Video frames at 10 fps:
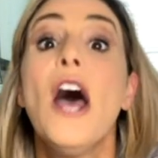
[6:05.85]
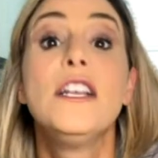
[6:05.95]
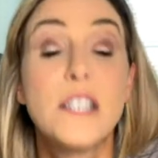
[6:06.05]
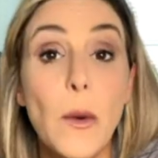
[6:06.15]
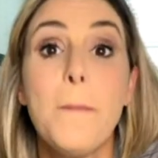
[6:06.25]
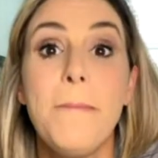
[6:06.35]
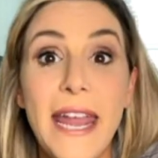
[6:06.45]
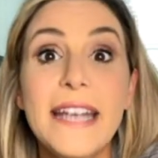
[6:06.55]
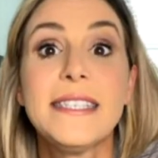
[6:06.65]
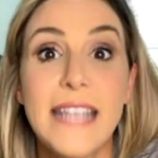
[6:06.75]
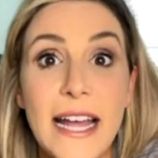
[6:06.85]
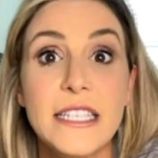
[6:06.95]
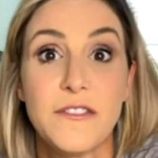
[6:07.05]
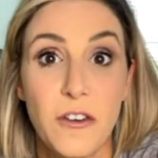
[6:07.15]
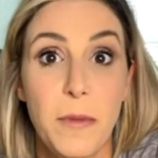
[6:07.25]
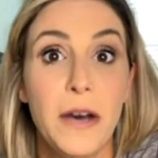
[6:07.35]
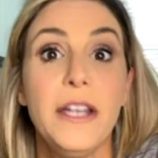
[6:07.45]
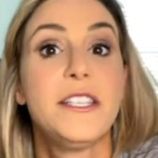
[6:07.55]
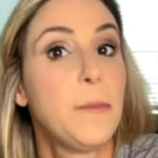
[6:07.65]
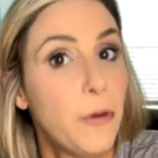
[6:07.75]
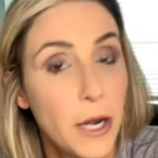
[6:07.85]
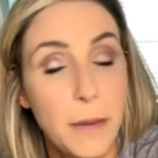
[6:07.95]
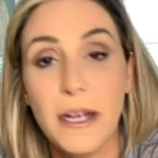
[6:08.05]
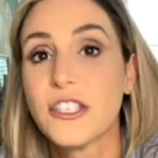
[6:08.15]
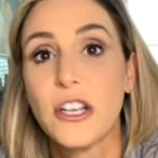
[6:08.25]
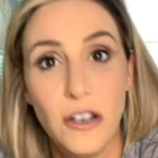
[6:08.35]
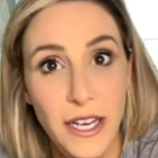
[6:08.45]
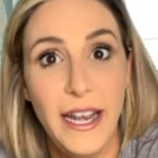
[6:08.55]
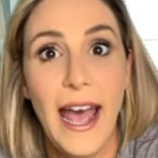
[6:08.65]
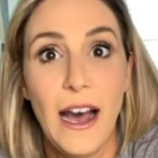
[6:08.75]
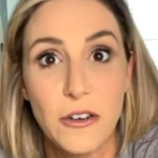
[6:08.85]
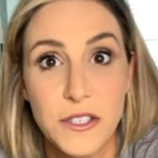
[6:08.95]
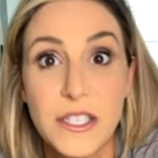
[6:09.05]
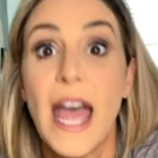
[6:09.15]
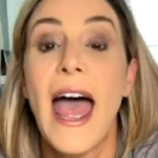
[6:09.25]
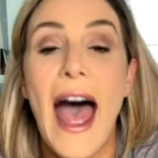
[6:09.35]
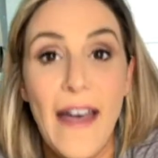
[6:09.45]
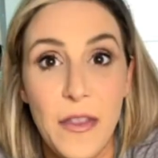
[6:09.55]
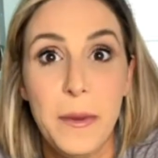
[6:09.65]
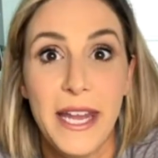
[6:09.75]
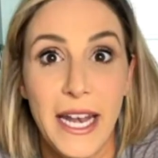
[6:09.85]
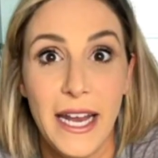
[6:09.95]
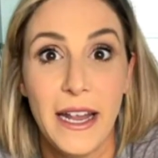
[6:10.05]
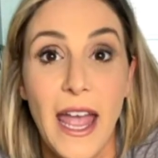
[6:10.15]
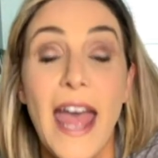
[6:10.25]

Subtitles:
So it makes sense for Billy to pretty much clean house at the beginning.